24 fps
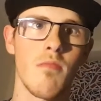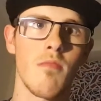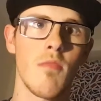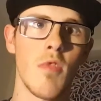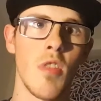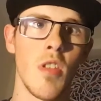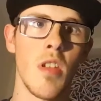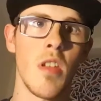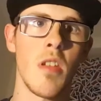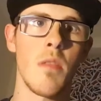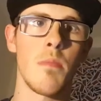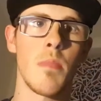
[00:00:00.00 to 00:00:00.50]

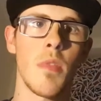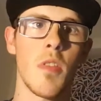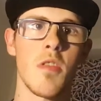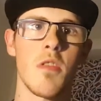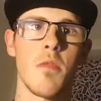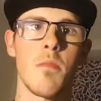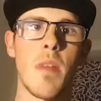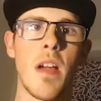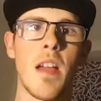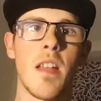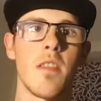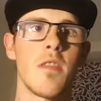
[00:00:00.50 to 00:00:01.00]
the plus
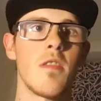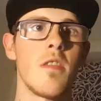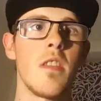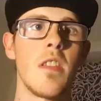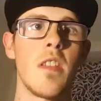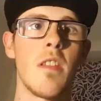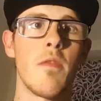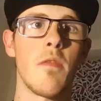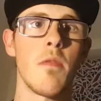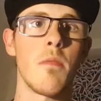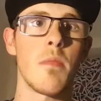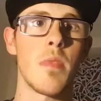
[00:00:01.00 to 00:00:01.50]
and minus in
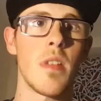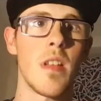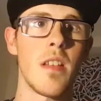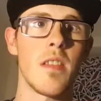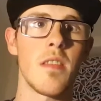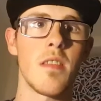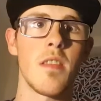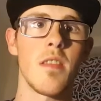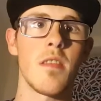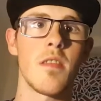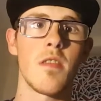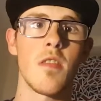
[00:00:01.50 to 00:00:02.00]
different
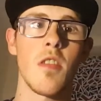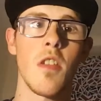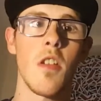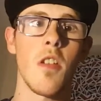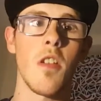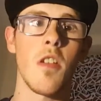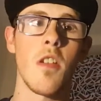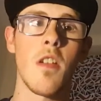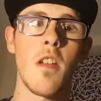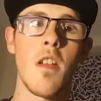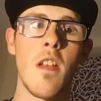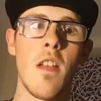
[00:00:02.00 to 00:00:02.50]
places, so
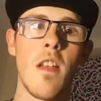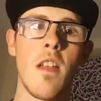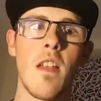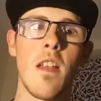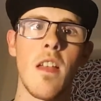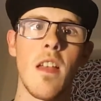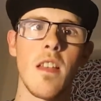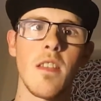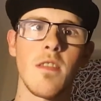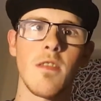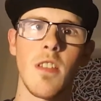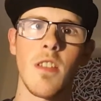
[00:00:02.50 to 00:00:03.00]

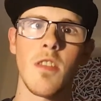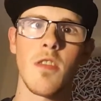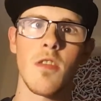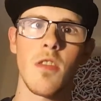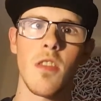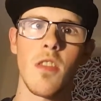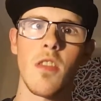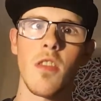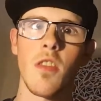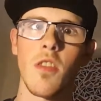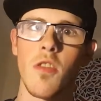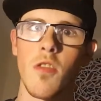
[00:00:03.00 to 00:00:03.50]

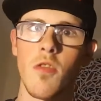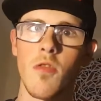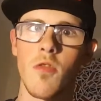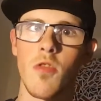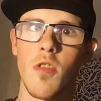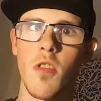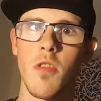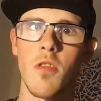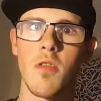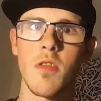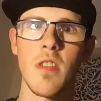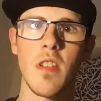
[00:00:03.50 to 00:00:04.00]
essentially the
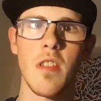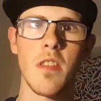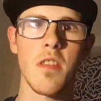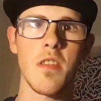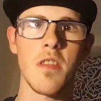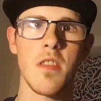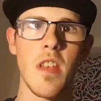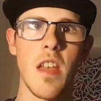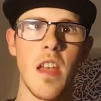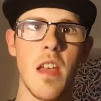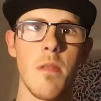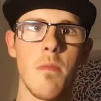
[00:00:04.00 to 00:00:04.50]
controls are the
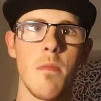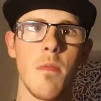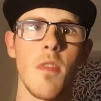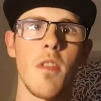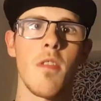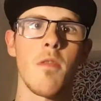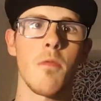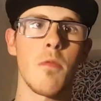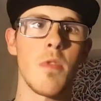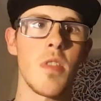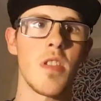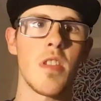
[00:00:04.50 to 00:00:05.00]
same
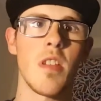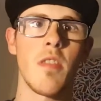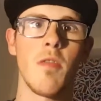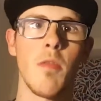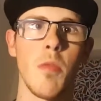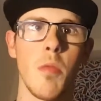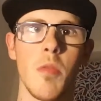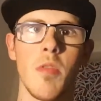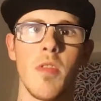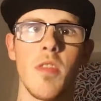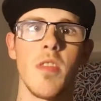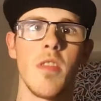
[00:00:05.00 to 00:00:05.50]
whichever
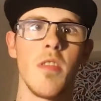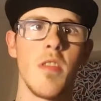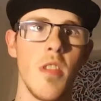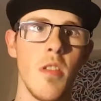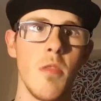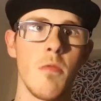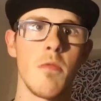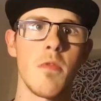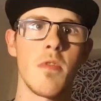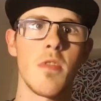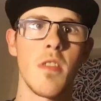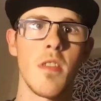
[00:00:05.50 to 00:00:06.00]
one you
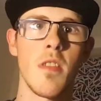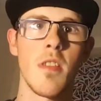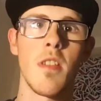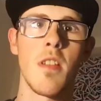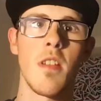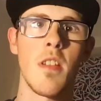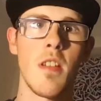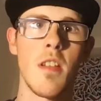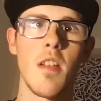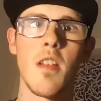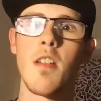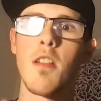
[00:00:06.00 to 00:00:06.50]
use,
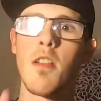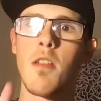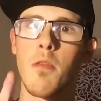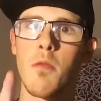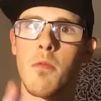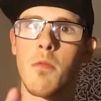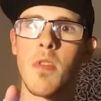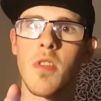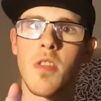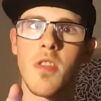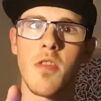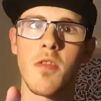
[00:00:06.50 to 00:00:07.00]

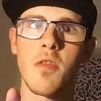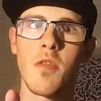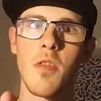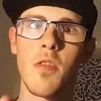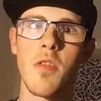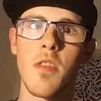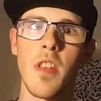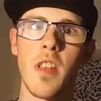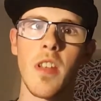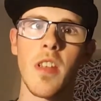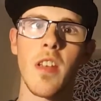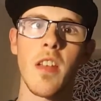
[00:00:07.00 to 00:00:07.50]
which is good
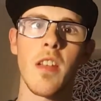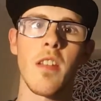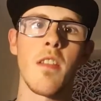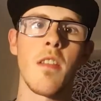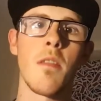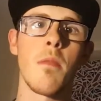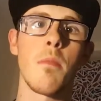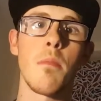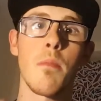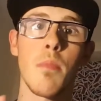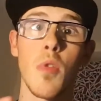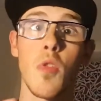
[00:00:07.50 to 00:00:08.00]
thinking,
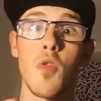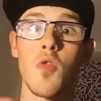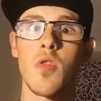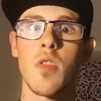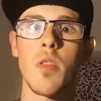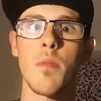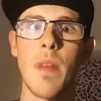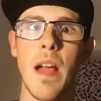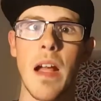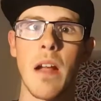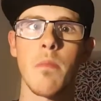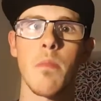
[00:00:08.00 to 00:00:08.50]
plus the
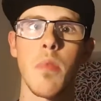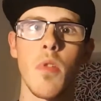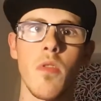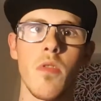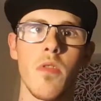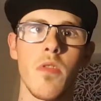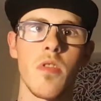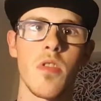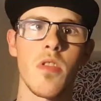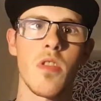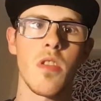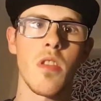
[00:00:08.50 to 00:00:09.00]
back
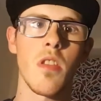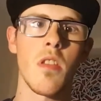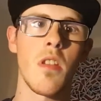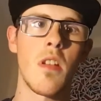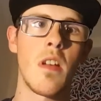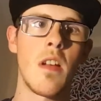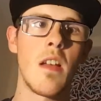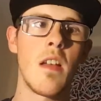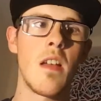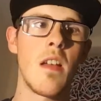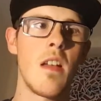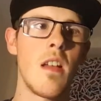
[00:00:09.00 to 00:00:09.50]
buttons,
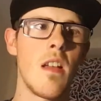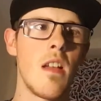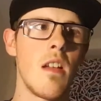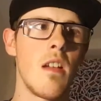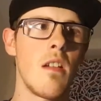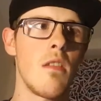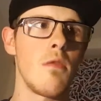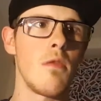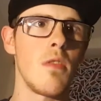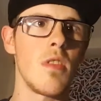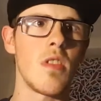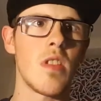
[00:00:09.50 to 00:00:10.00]

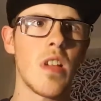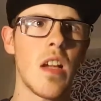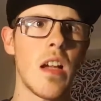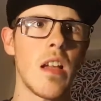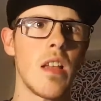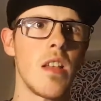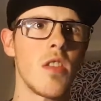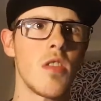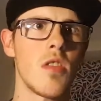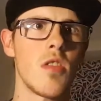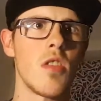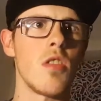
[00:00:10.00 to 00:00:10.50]
which I
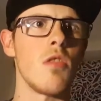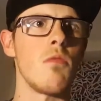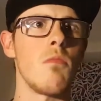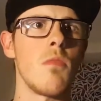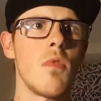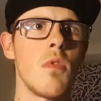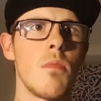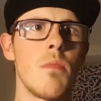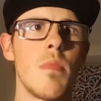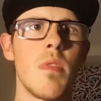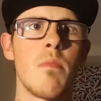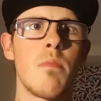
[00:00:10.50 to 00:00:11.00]
assume
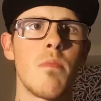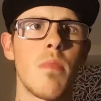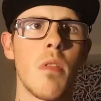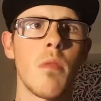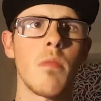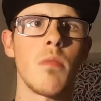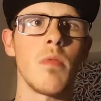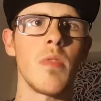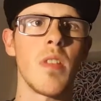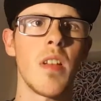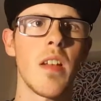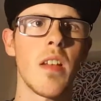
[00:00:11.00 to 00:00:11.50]
will be
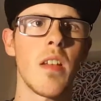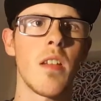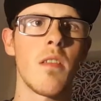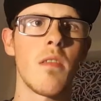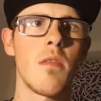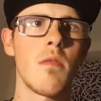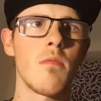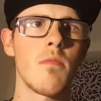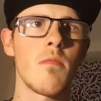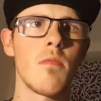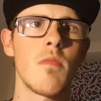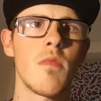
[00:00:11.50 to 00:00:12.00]
probably
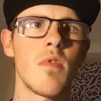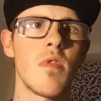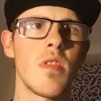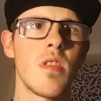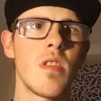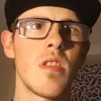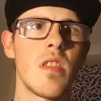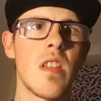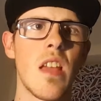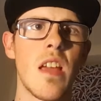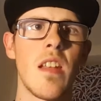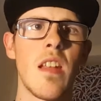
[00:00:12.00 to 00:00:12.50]

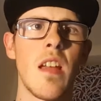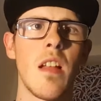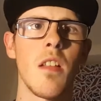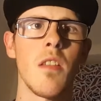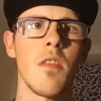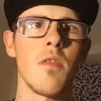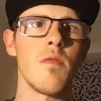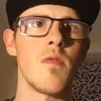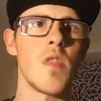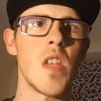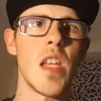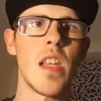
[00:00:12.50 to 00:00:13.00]
ZL
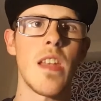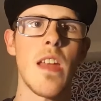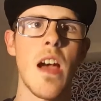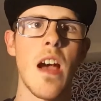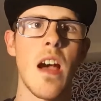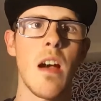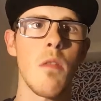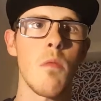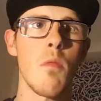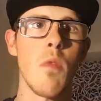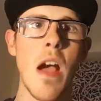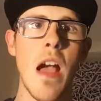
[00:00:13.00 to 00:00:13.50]
and
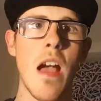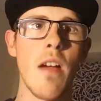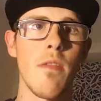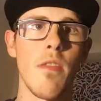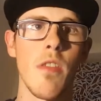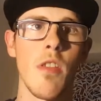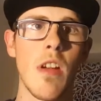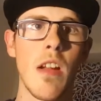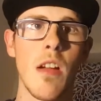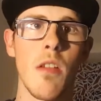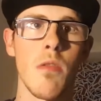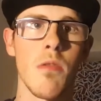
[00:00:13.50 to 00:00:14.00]
ZR,
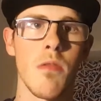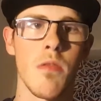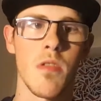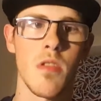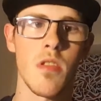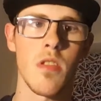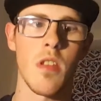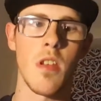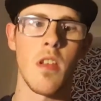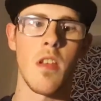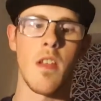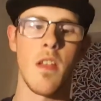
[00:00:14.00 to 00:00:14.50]
whatever
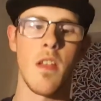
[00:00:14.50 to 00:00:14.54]
else.